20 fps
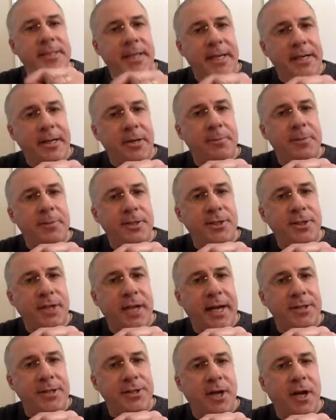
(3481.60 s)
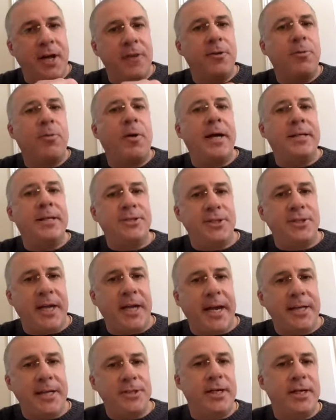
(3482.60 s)
continuum to change, otherwise
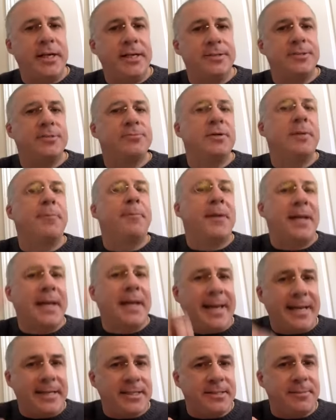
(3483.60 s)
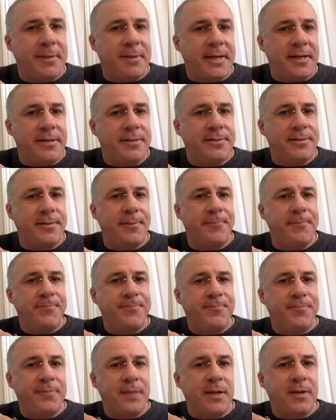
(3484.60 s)
change is replacement.
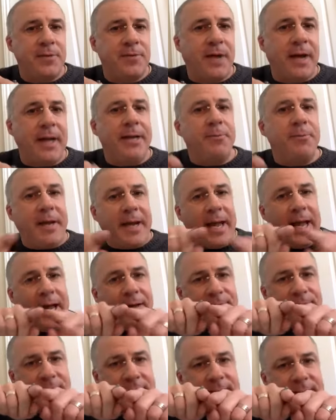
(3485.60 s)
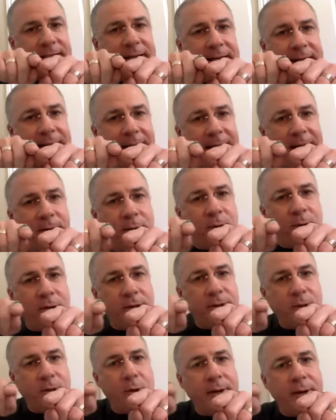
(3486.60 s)
Right? We have to see an
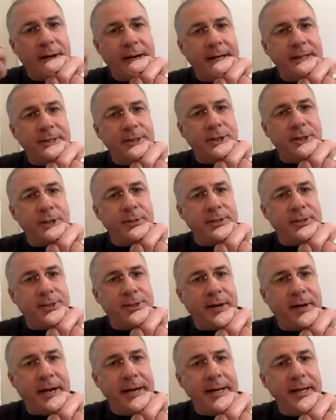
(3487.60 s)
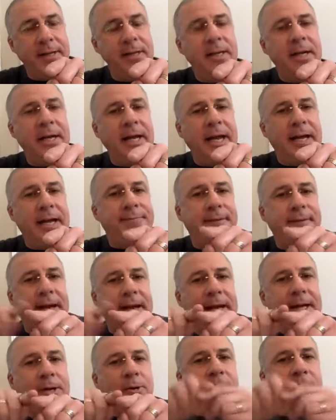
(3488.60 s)
acorn growing into a tree. If an
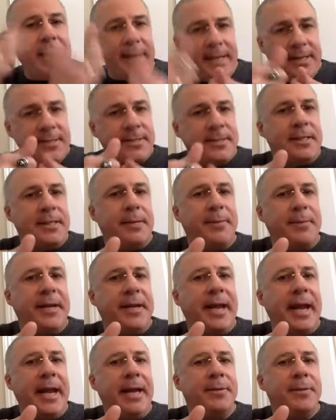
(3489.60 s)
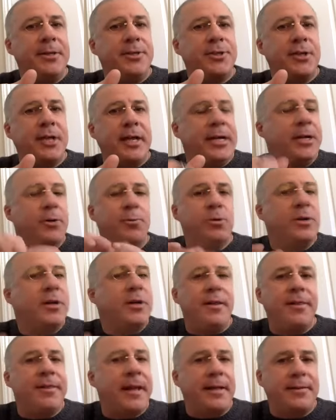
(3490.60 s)
acorn instantly became a tree, you
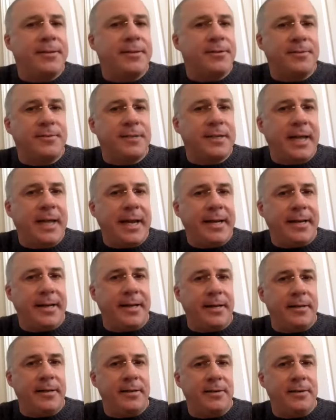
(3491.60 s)
wouldn't think they're related,